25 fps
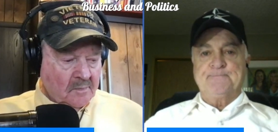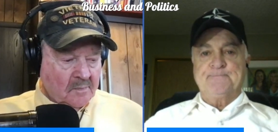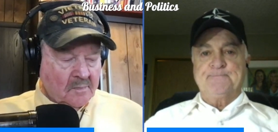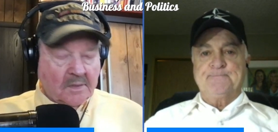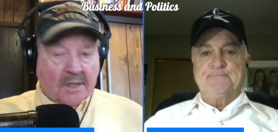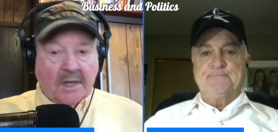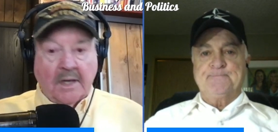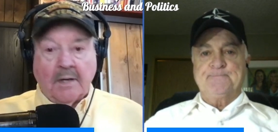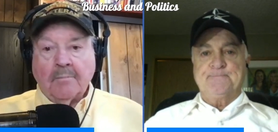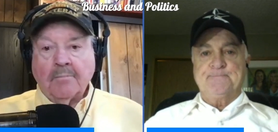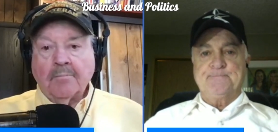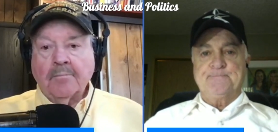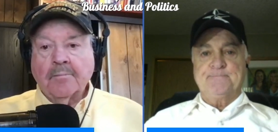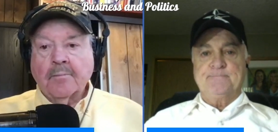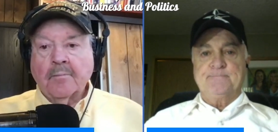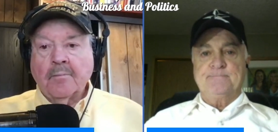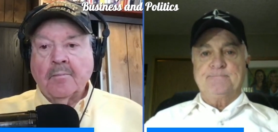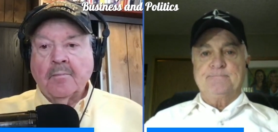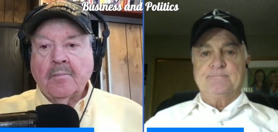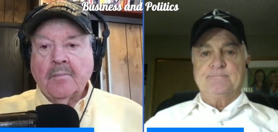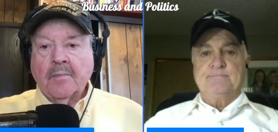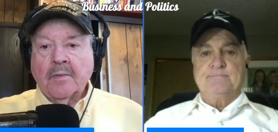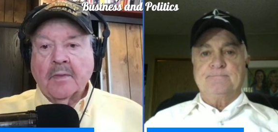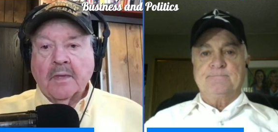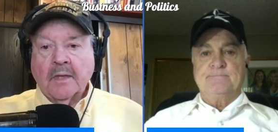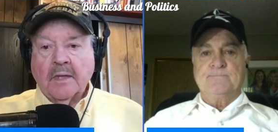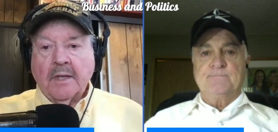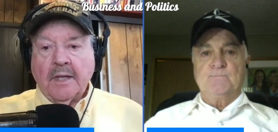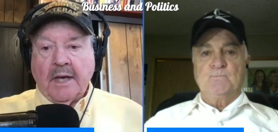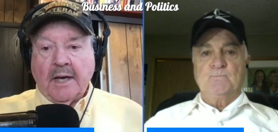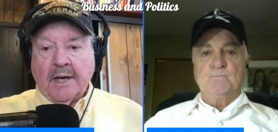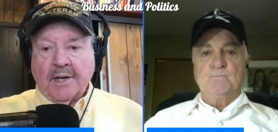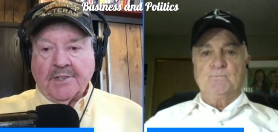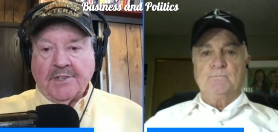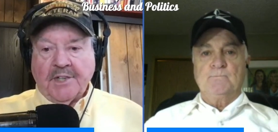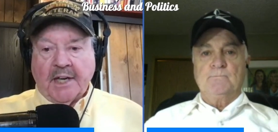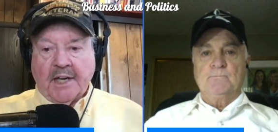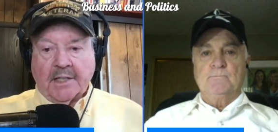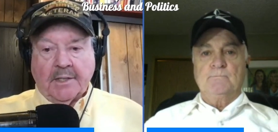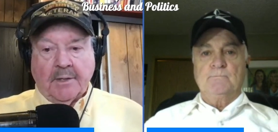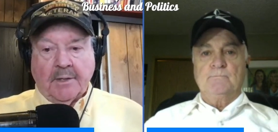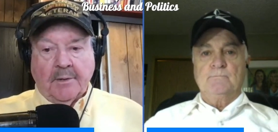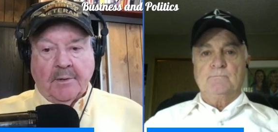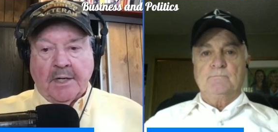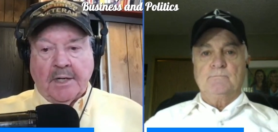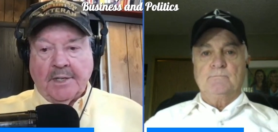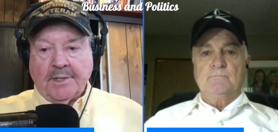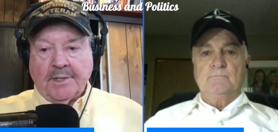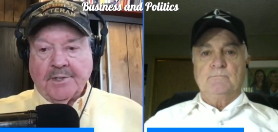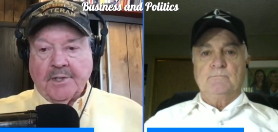Speaker 1: Yeah. Yeah, exactly
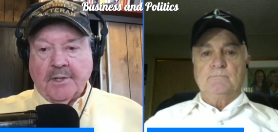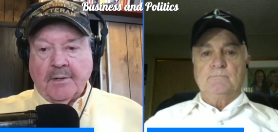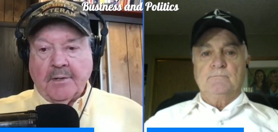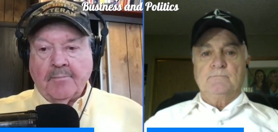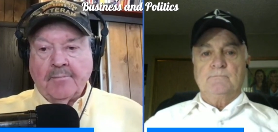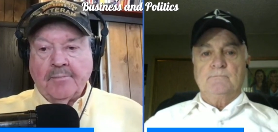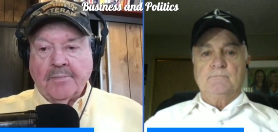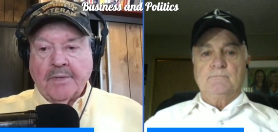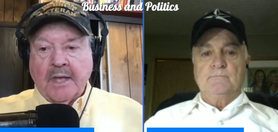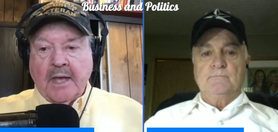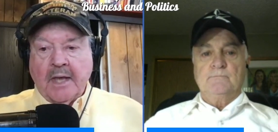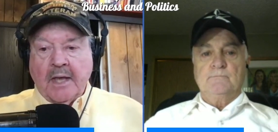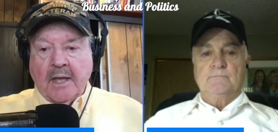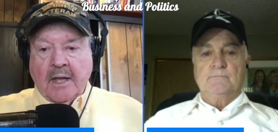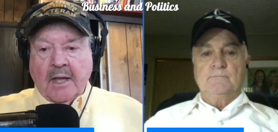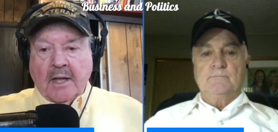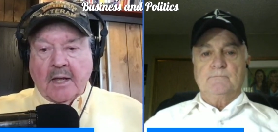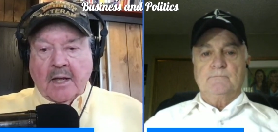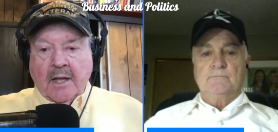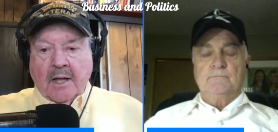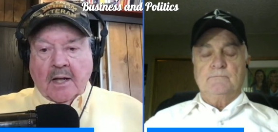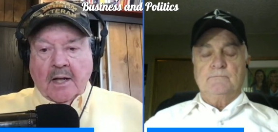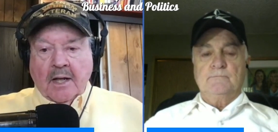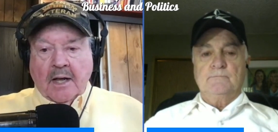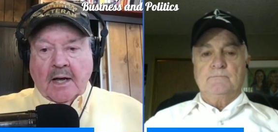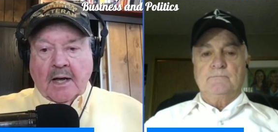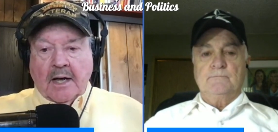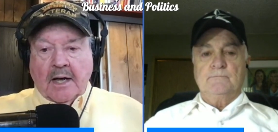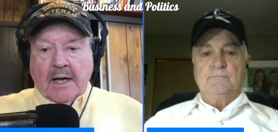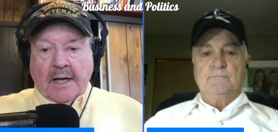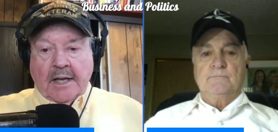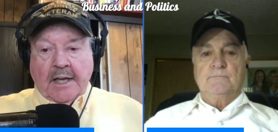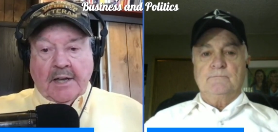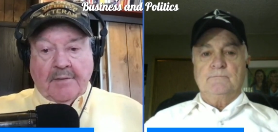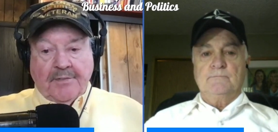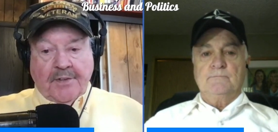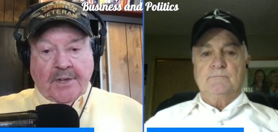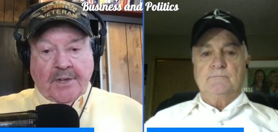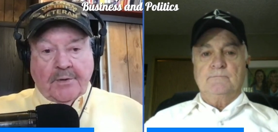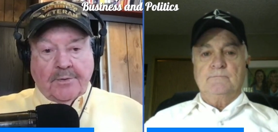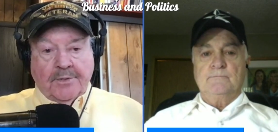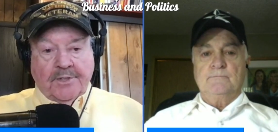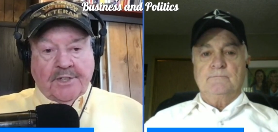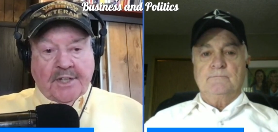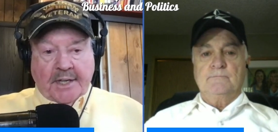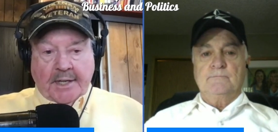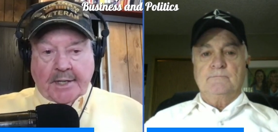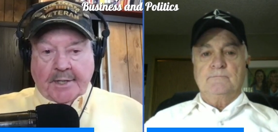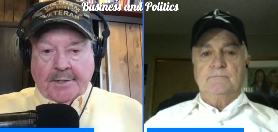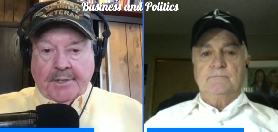right. So uh, if you
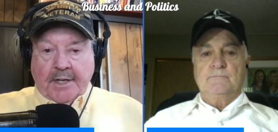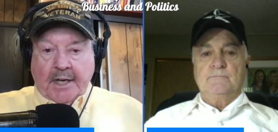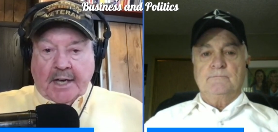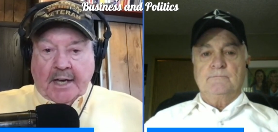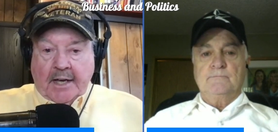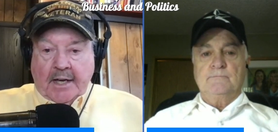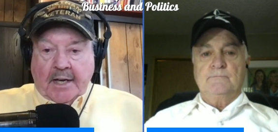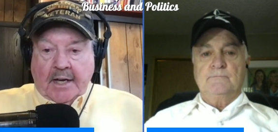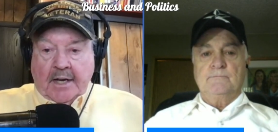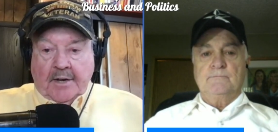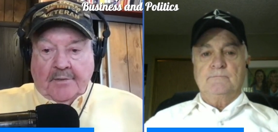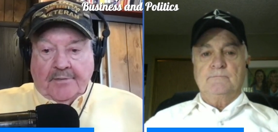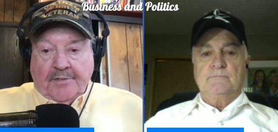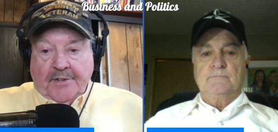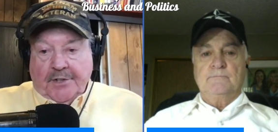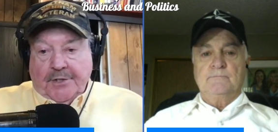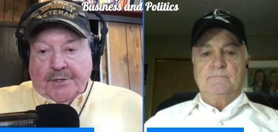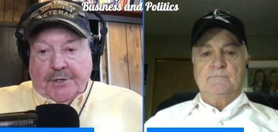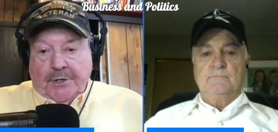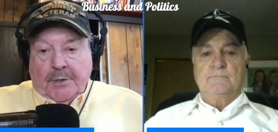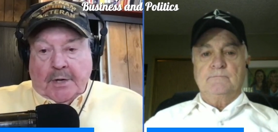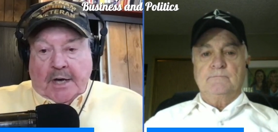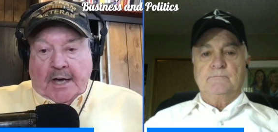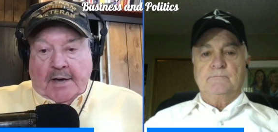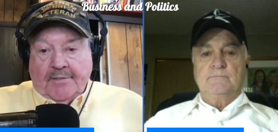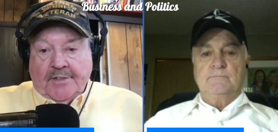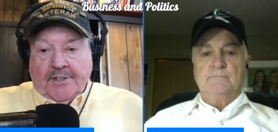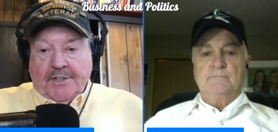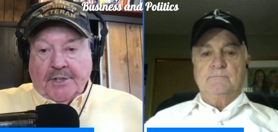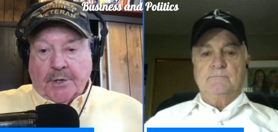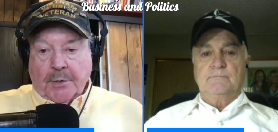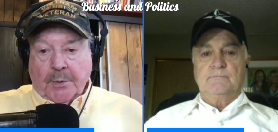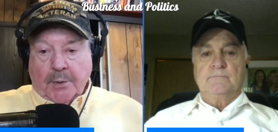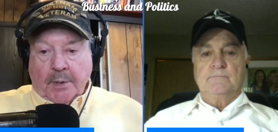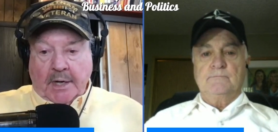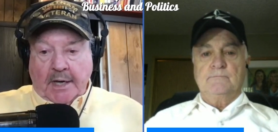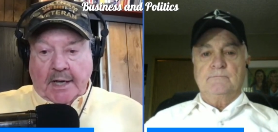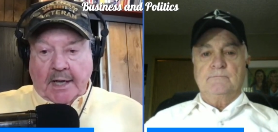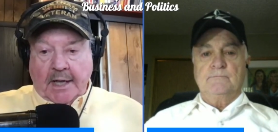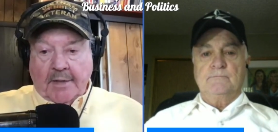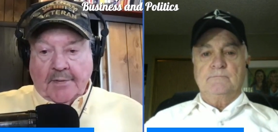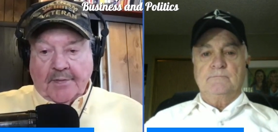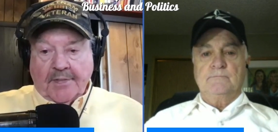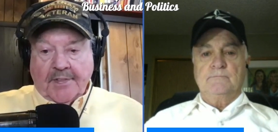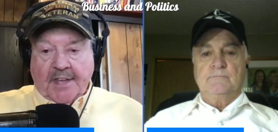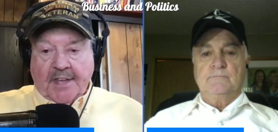did, uh, if you do have a degree and